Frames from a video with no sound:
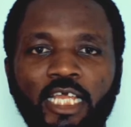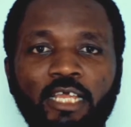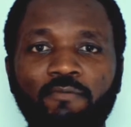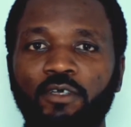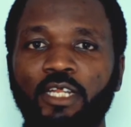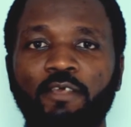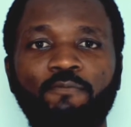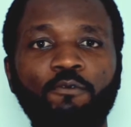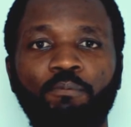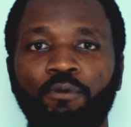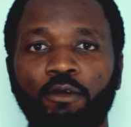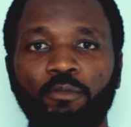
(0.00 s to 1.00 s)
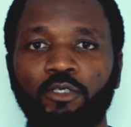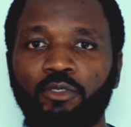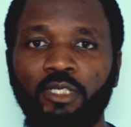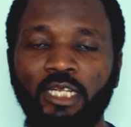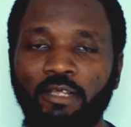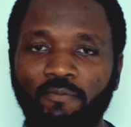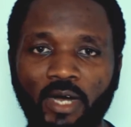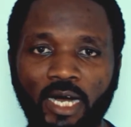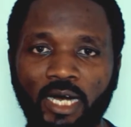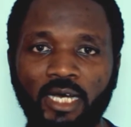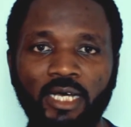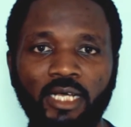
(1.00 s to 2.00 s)
Even if you promise to
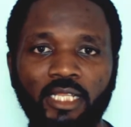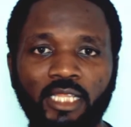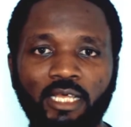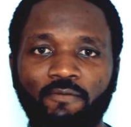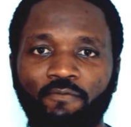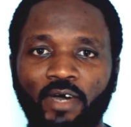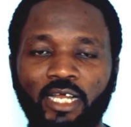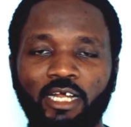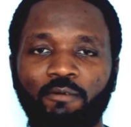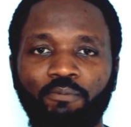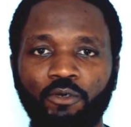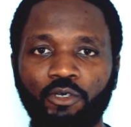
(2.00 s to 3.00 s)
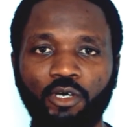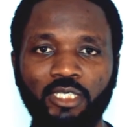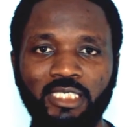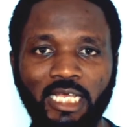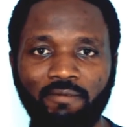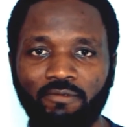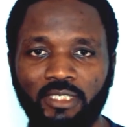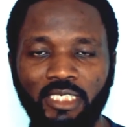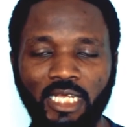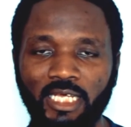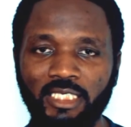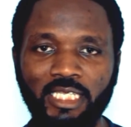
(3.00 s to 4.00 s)
deliver the final product 7
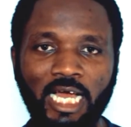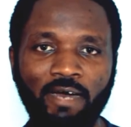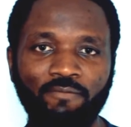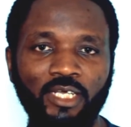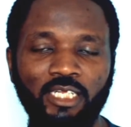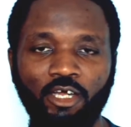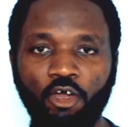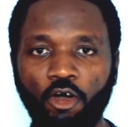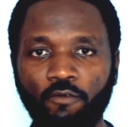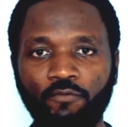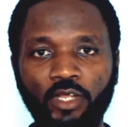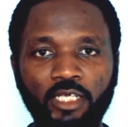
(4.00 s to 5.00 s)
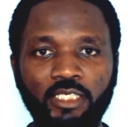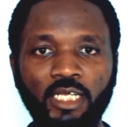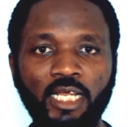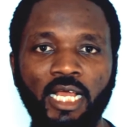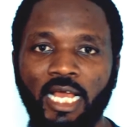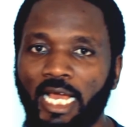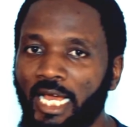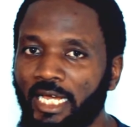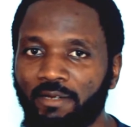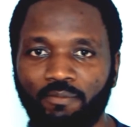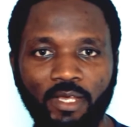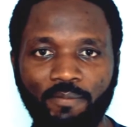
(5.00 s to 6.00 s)
days after the coverage,
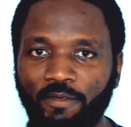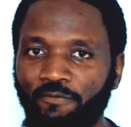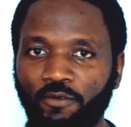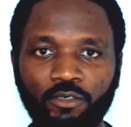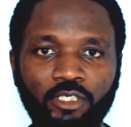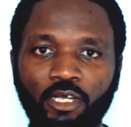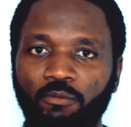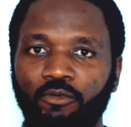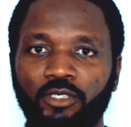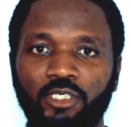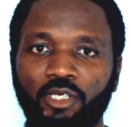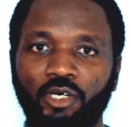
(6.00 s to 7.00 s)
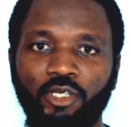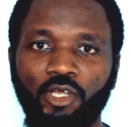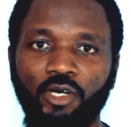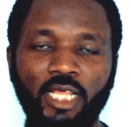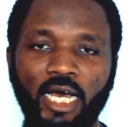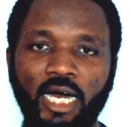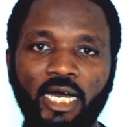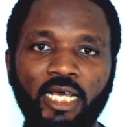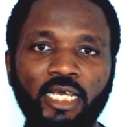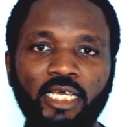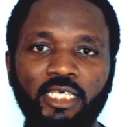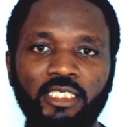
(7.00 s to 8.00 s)
and maybe for some reason or the other,
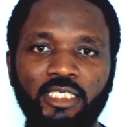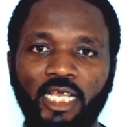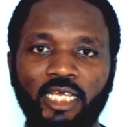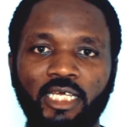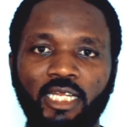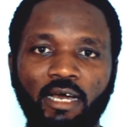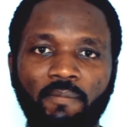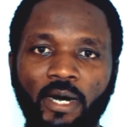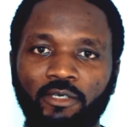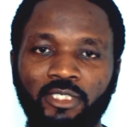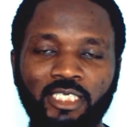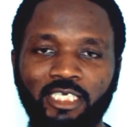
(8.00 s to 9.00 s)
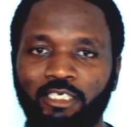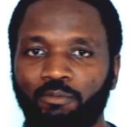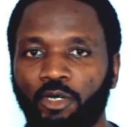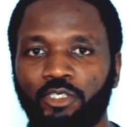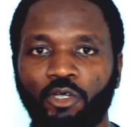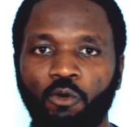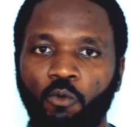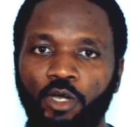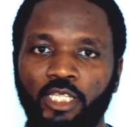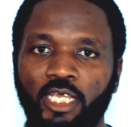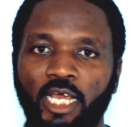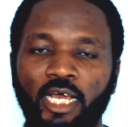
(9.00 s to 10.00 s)
it's taking about 6 months or
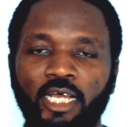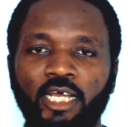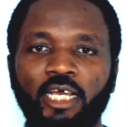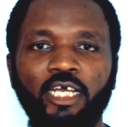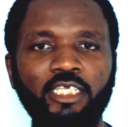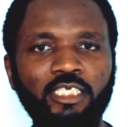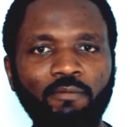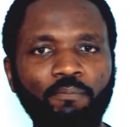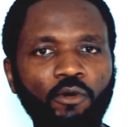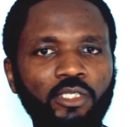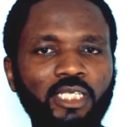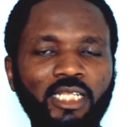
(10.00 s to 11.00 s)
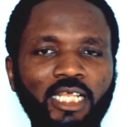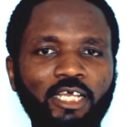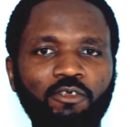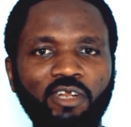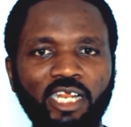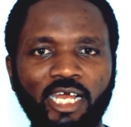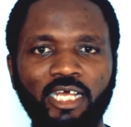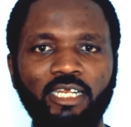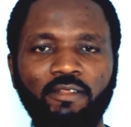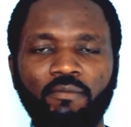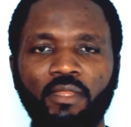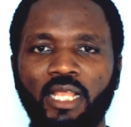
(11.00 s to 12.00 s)
1 year, it's important that you
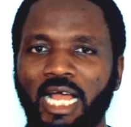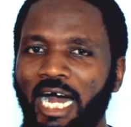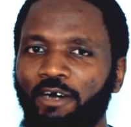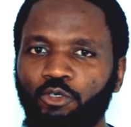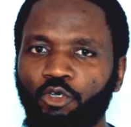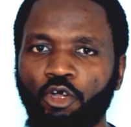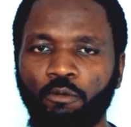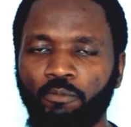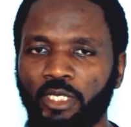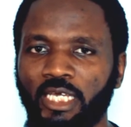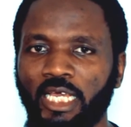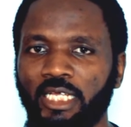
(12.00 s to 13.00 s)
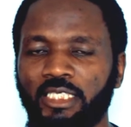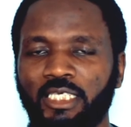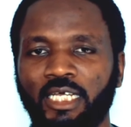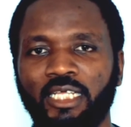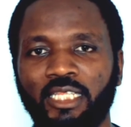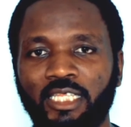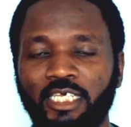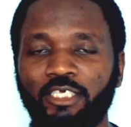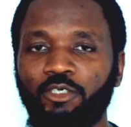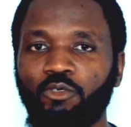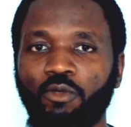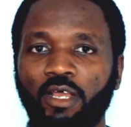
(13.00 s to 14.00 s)
learn how to communicate
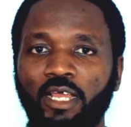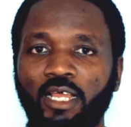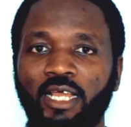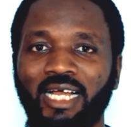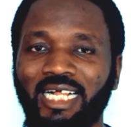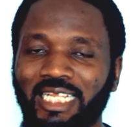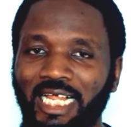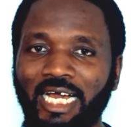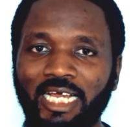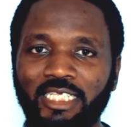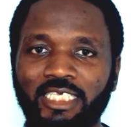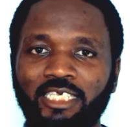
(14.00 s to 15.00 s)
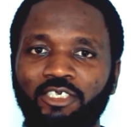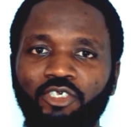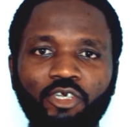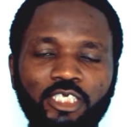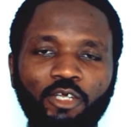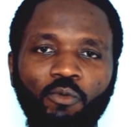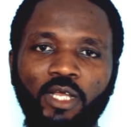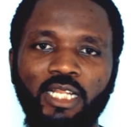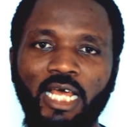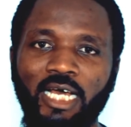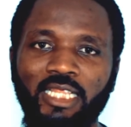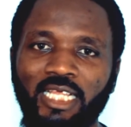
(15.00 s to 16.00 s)
this to a client in such a way
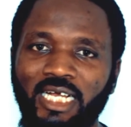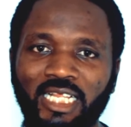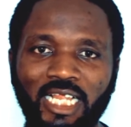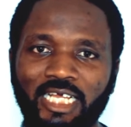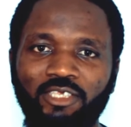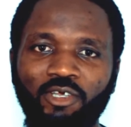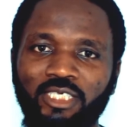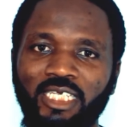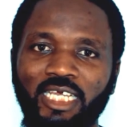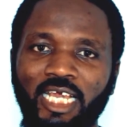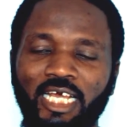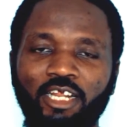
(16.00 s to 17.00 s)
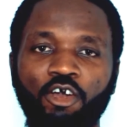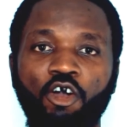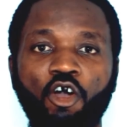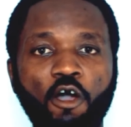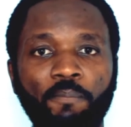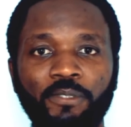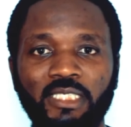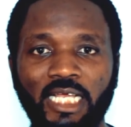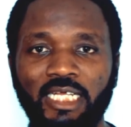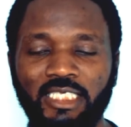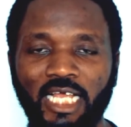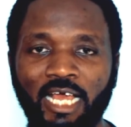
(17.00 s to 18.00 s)
that the client doesn't get
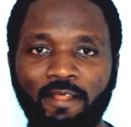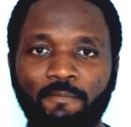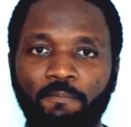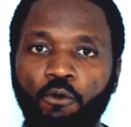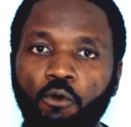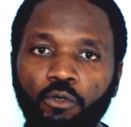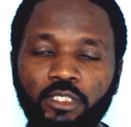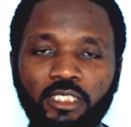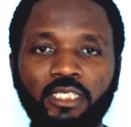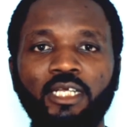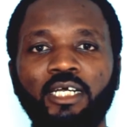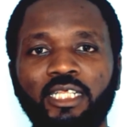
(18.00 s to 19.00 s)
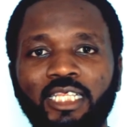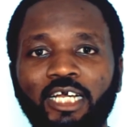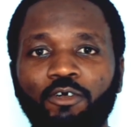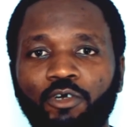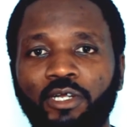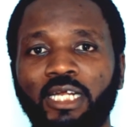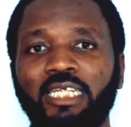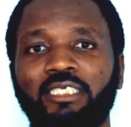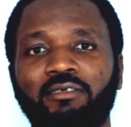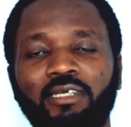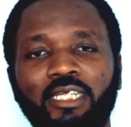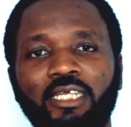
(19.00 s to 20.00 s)
upset and post
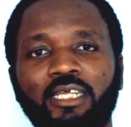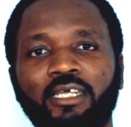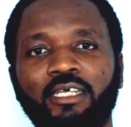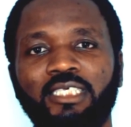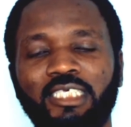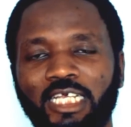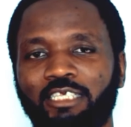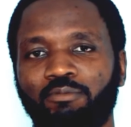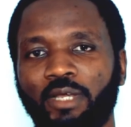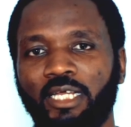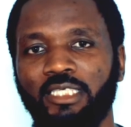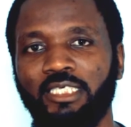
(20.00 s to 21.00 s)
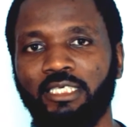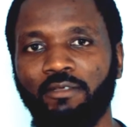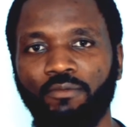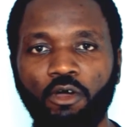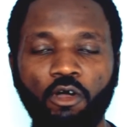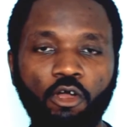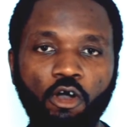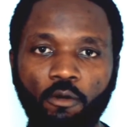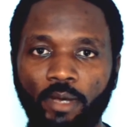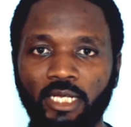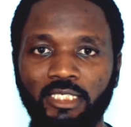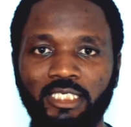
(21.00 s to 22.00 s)
derogatory statements or
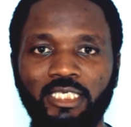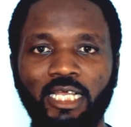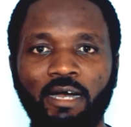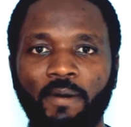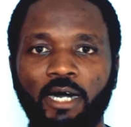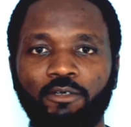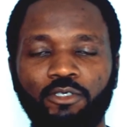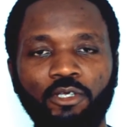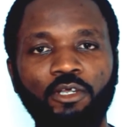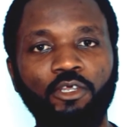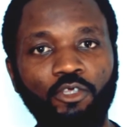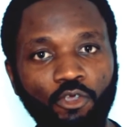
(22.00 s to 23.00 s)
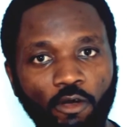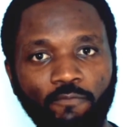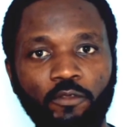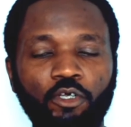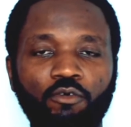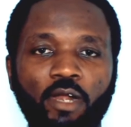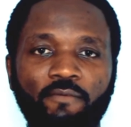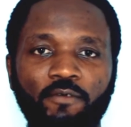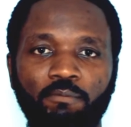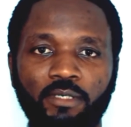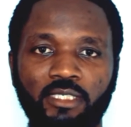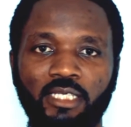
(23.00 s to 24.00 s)
comments about your
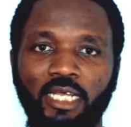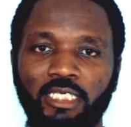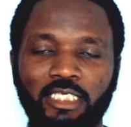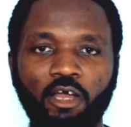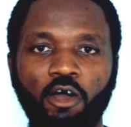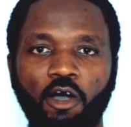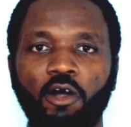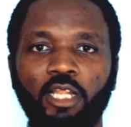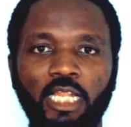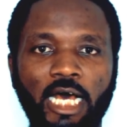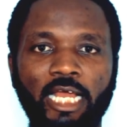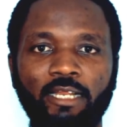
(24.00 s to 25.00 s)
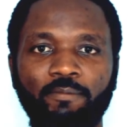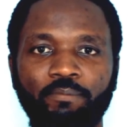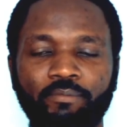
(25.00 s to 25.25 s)
photography business online.